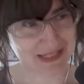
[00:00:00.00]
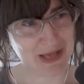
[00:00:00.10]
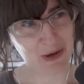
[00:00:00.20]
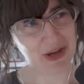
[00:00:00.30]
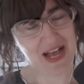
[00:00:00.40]

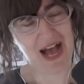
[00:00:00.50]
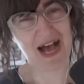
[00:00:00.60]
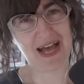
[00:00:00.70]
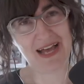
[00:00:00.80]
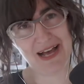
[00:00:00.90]
so
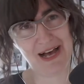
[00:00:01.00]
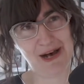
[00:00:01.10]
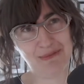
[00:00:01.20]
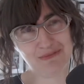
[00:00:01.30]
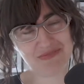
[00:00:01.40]
i
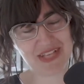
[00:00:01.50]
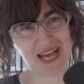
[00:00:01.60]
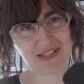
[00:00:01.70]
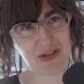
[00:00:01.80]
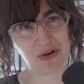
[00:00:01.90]
um yeah
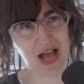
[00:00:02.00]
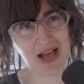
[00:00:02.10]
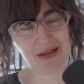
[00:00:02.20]
so I,